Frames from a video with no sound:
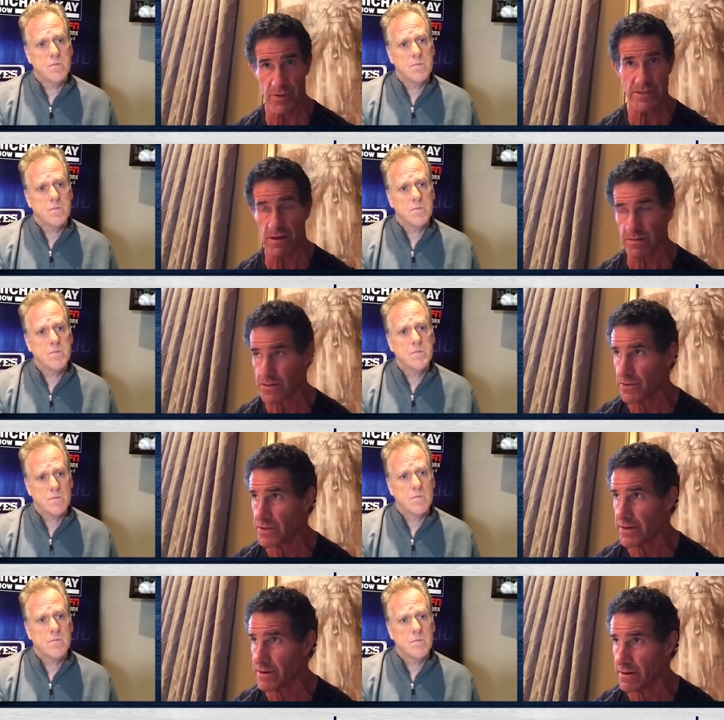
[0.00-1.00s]
Speaker 1: we talked
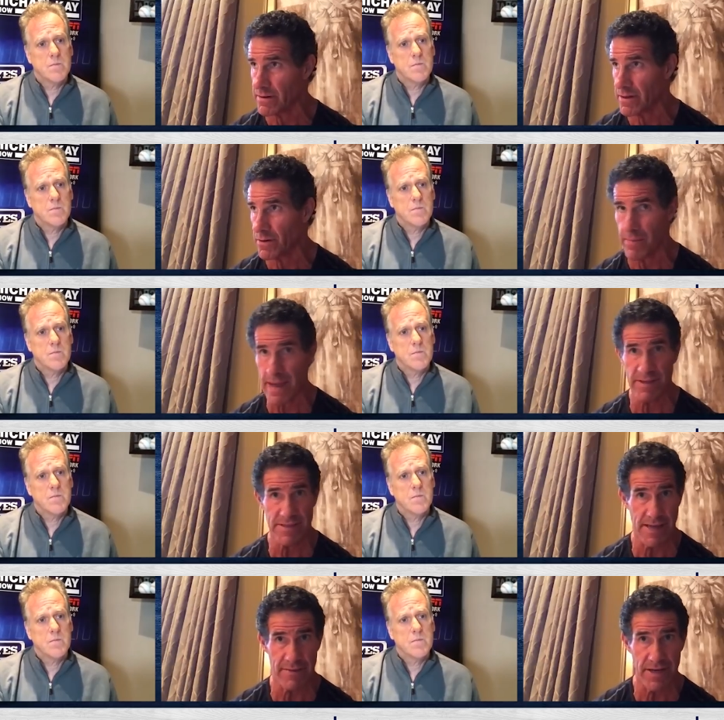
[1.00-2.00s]
earlier. You know, maybe
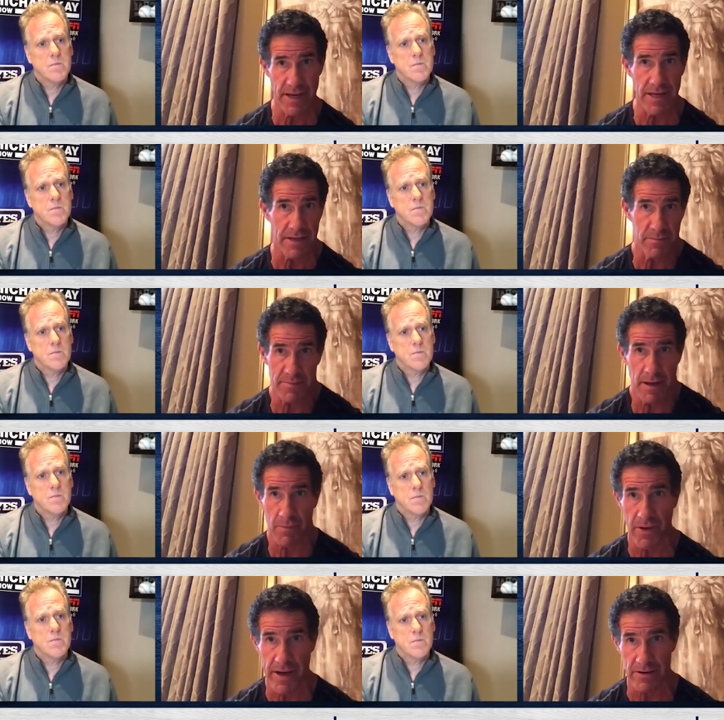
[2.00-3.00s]
seven inning
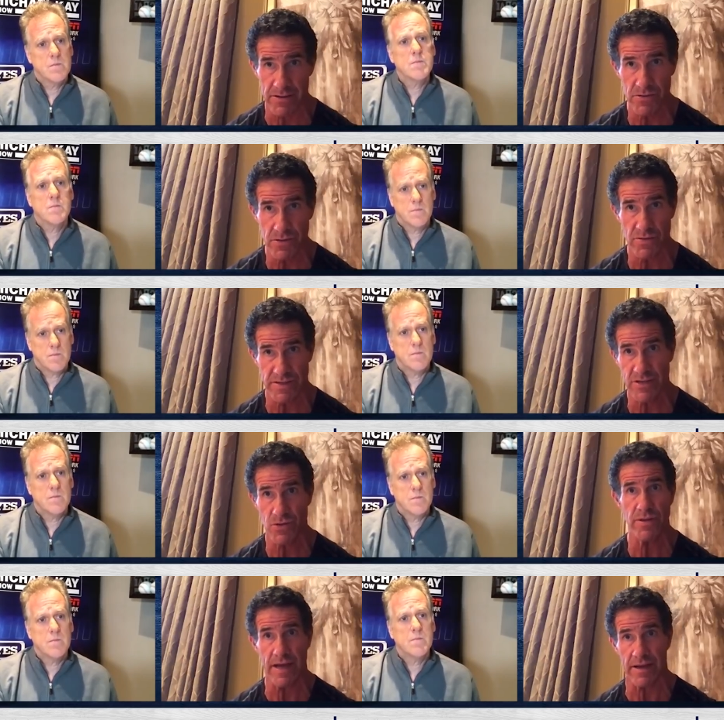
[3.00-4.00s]
double headers. Who knows? They
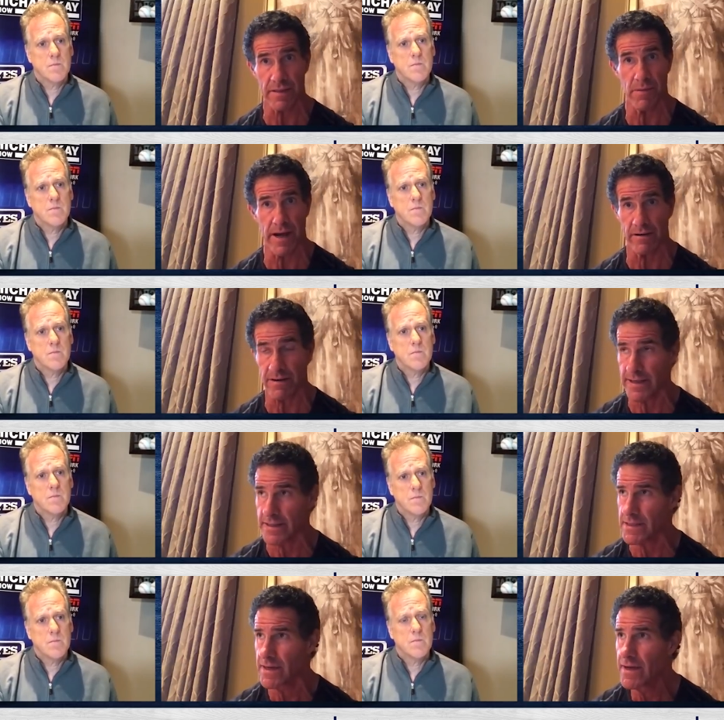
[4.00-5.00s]
do that in the minor
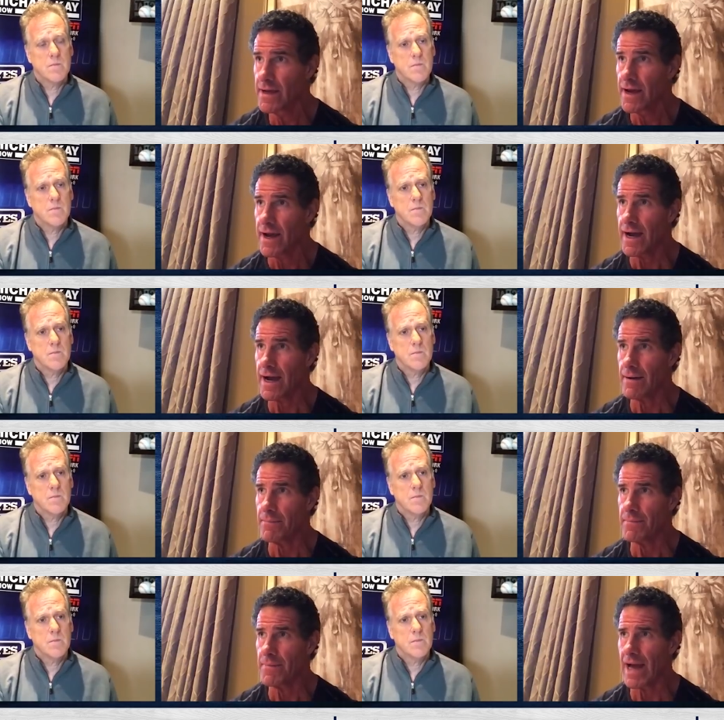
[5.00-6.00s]
leagues
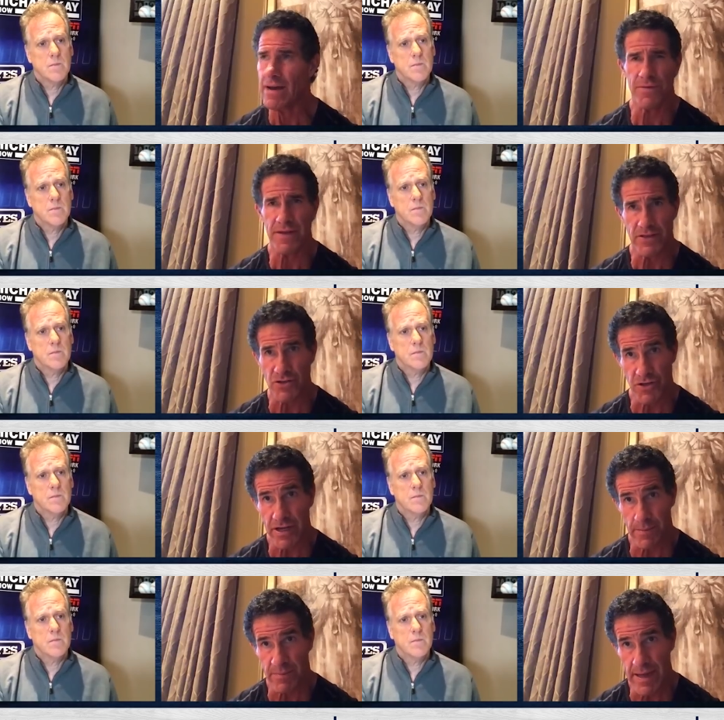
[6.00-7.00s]
um, I don't think that you're
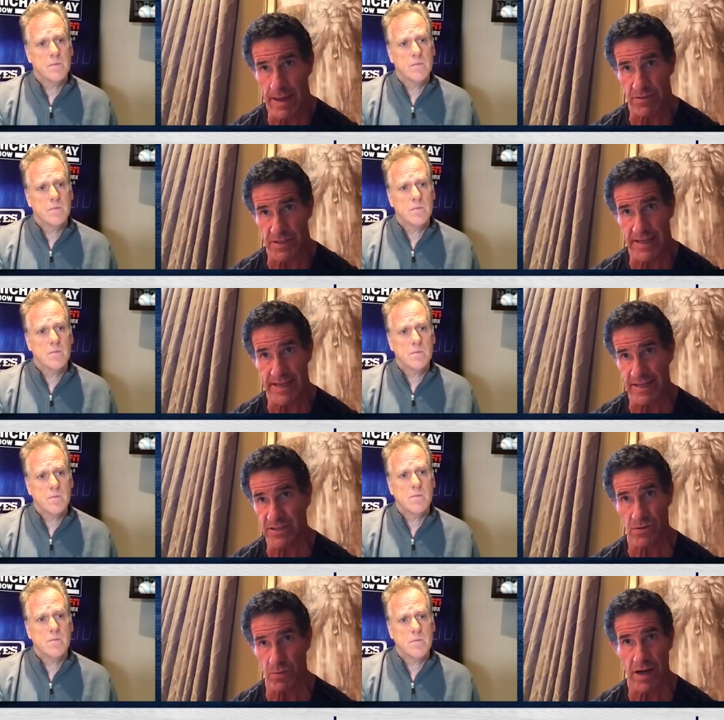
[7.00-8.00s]
going to be able to
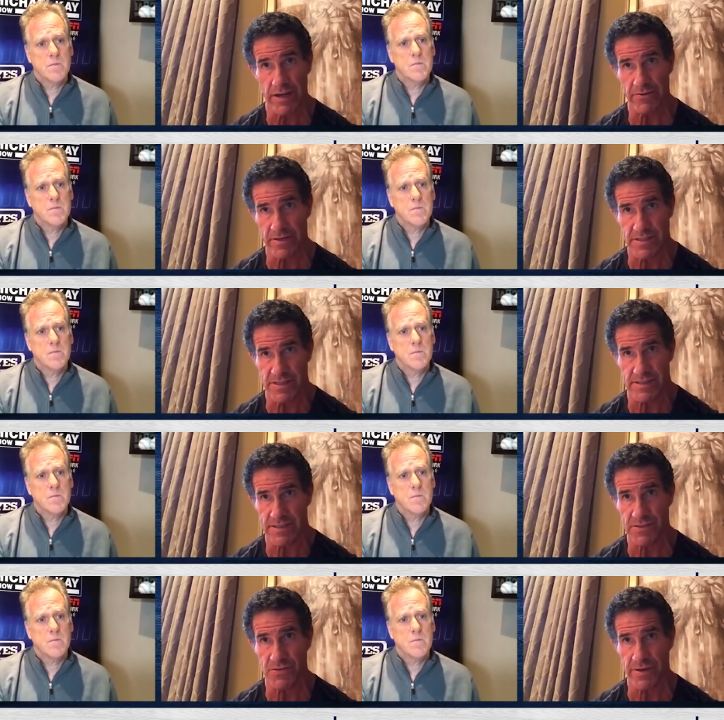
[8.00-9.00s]
get to
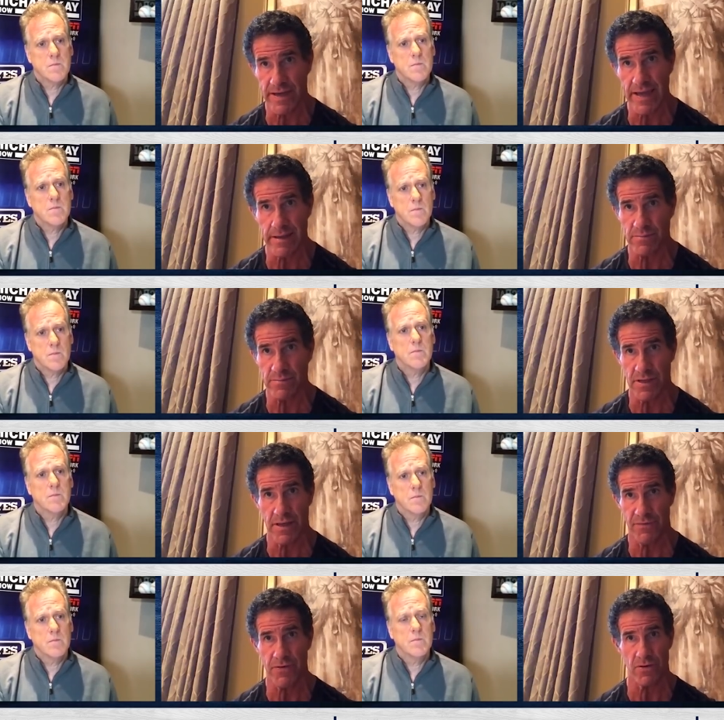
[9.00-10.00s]
162 games
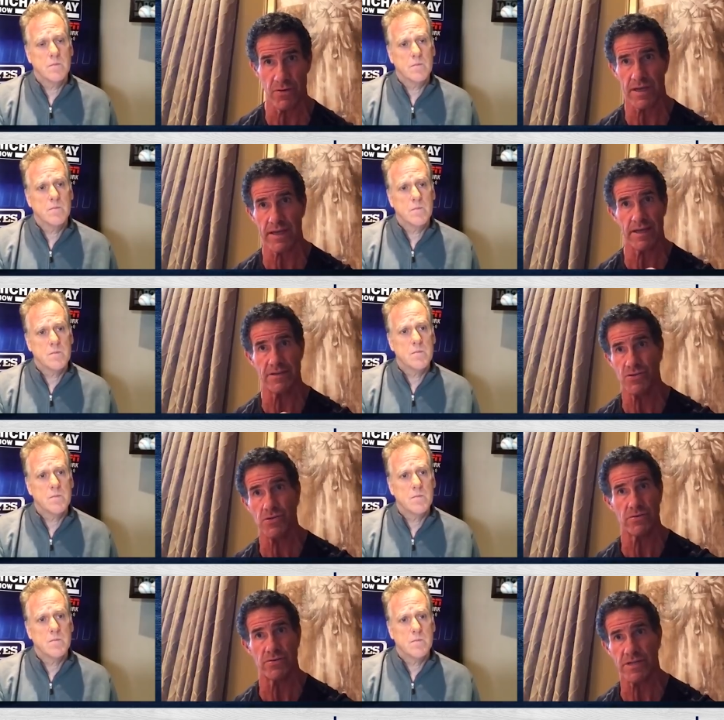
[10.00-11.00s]
if you're looking at
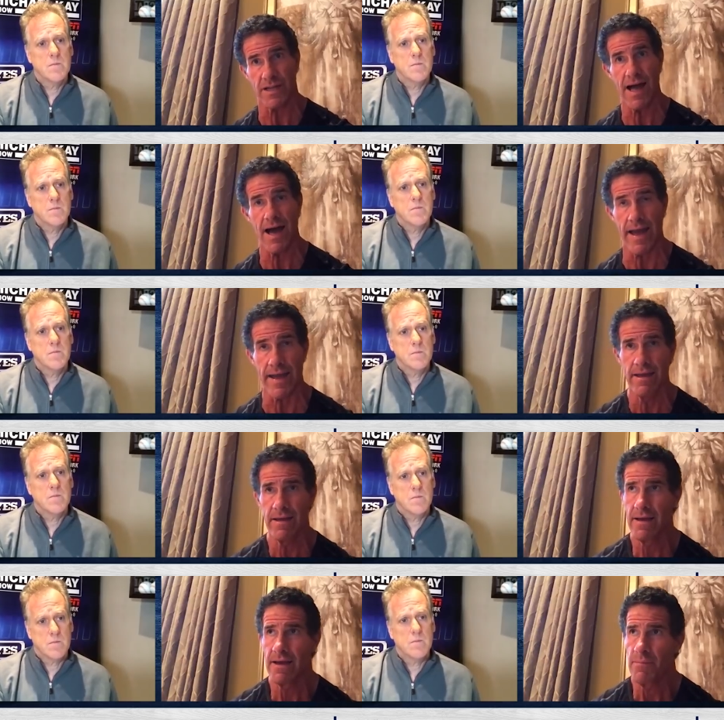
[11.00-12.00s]
June or July.
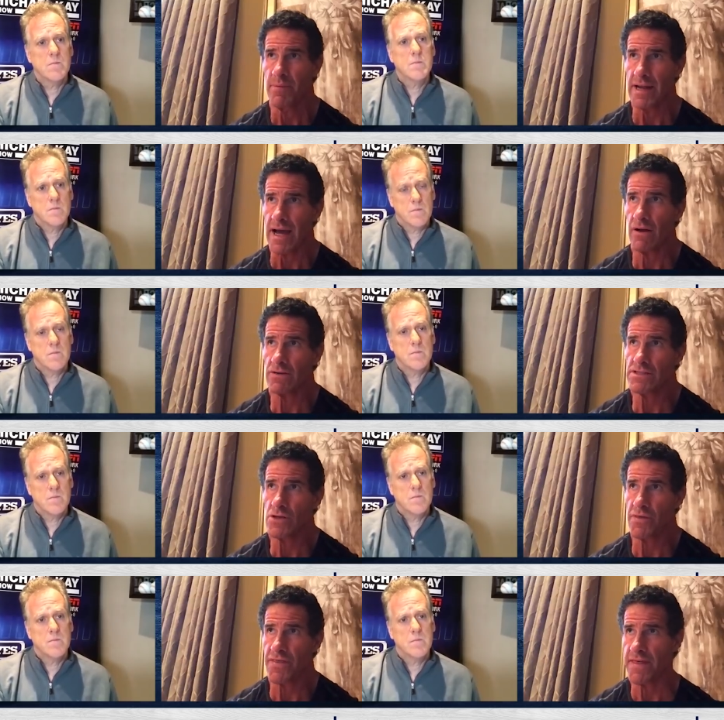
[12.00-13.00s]
But I
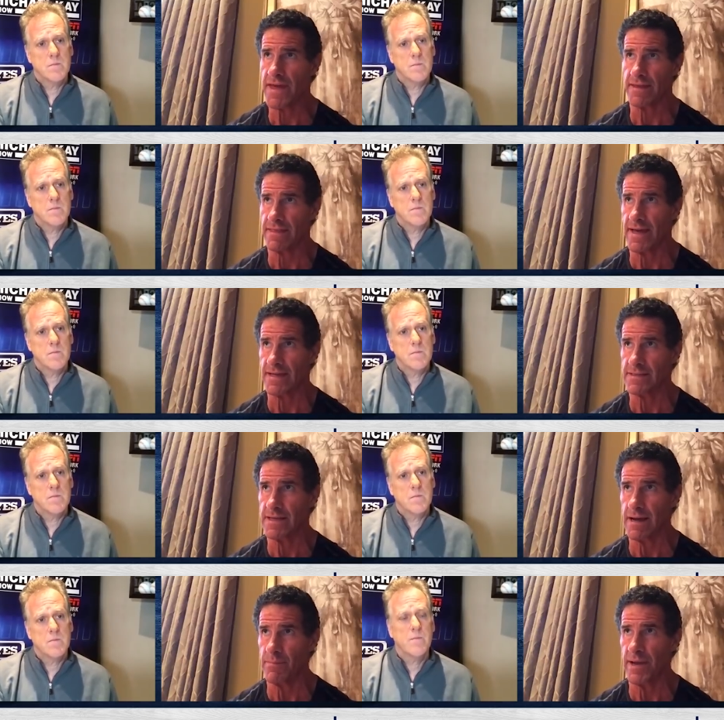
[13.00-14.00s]
also think that
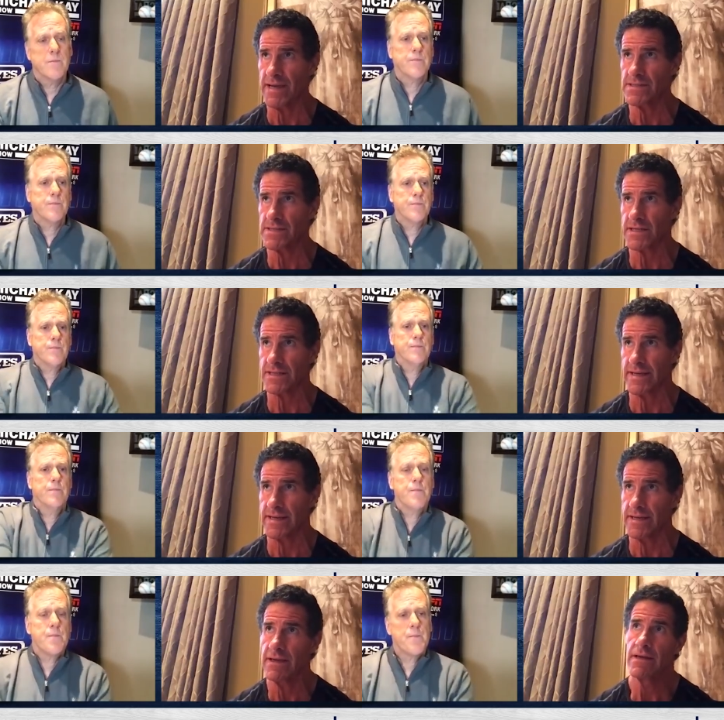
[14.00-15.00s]
uh, basically,